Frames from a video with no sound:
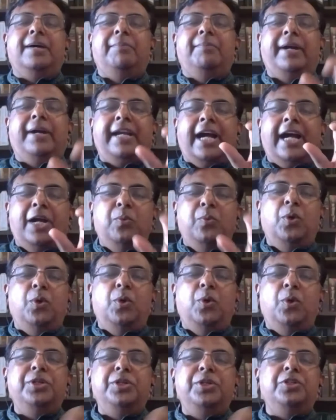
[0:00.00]
But I
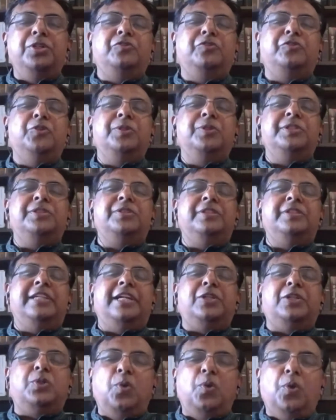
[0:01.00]
wanted to focus on that
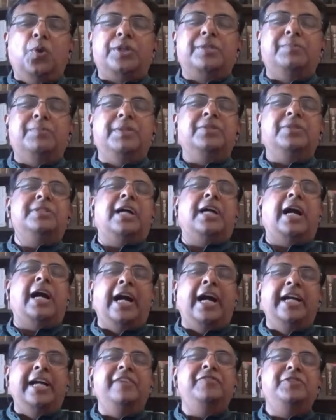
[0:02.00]
quote because I
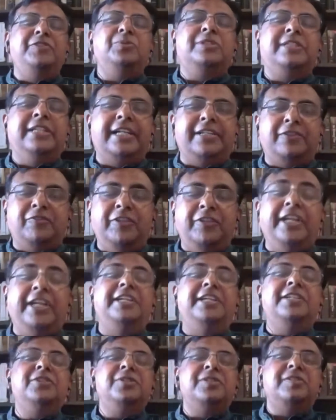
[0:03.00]
have used that,
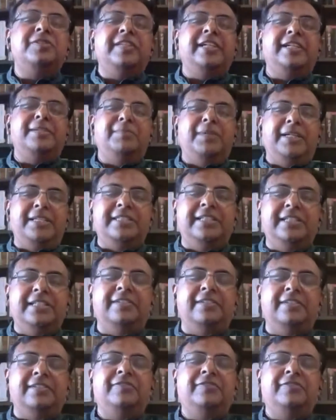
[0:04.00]
variations of that myself,